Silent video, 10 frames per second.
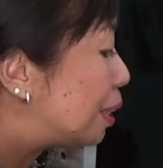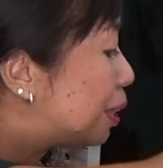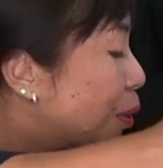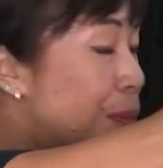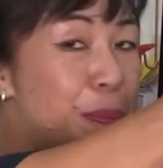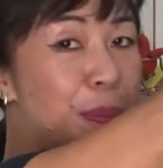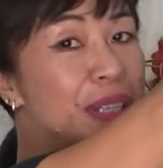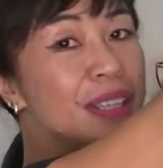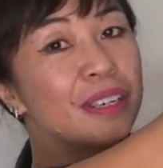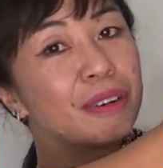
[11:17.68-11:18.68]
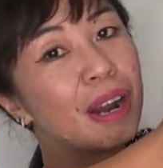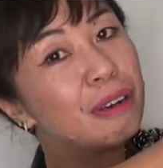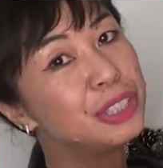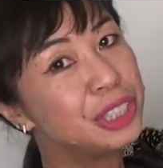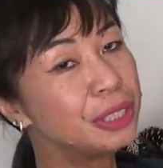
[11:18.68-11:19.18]
Don't be the
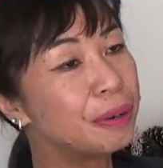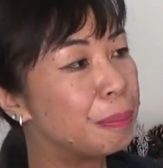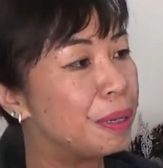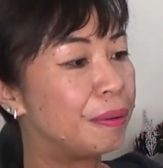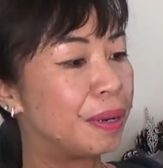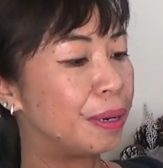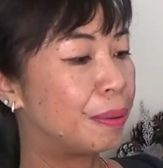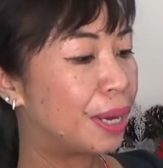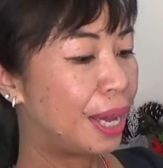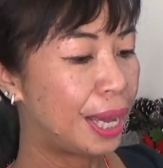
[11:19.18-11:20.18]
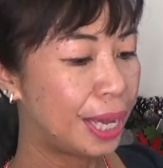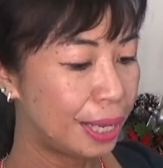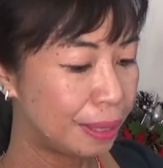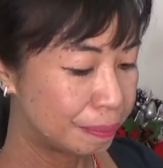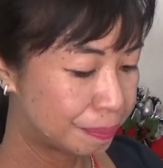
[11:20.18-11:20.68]
grouchy grammarian, okay?